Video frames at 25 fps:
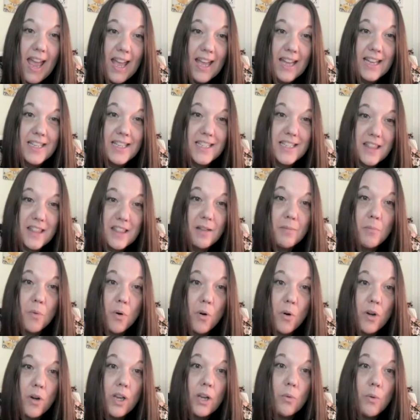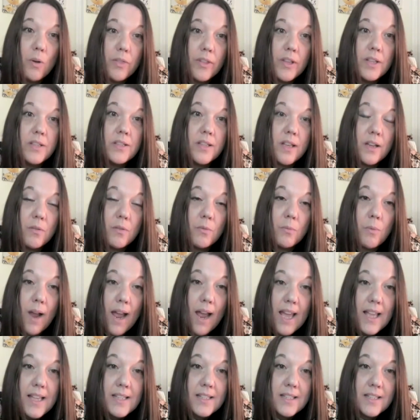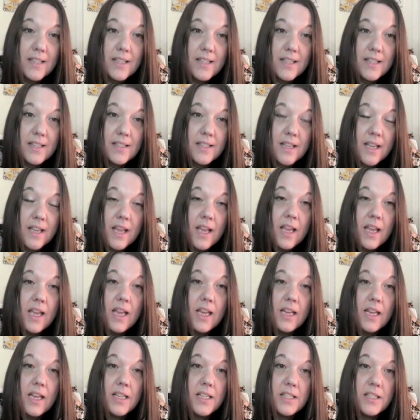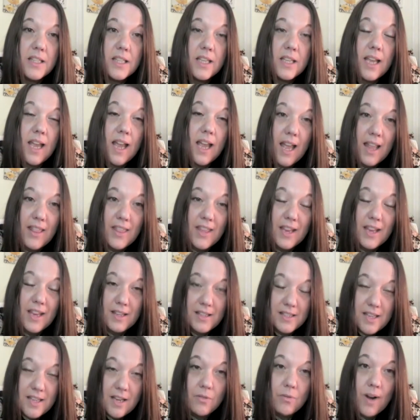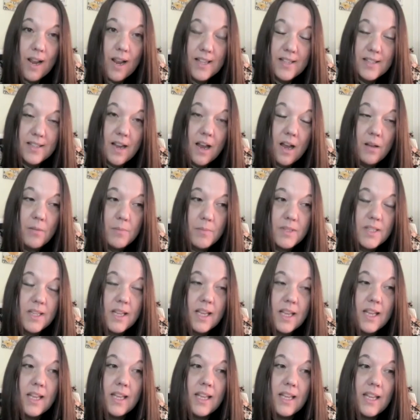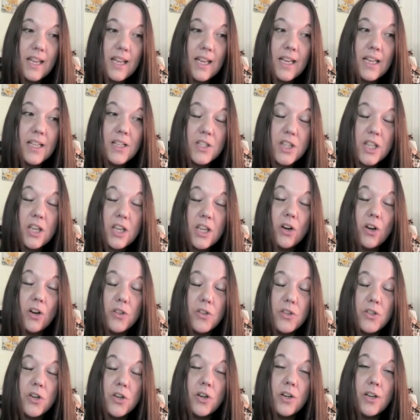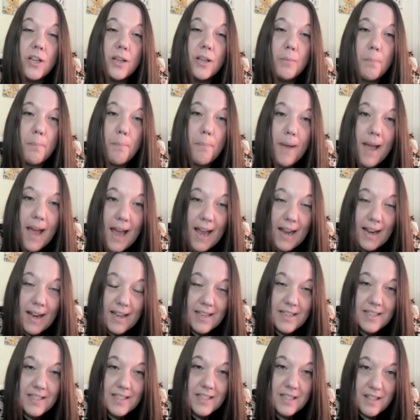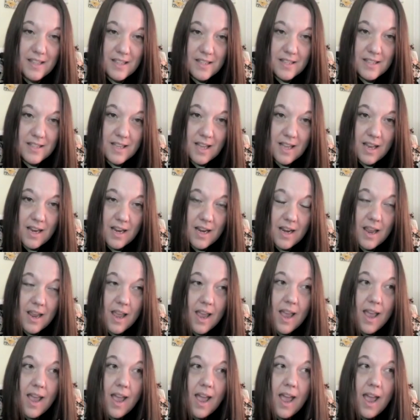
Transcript: And in the morning when the sun rises, and the sunrise comes, it is the earth turning back to the sun.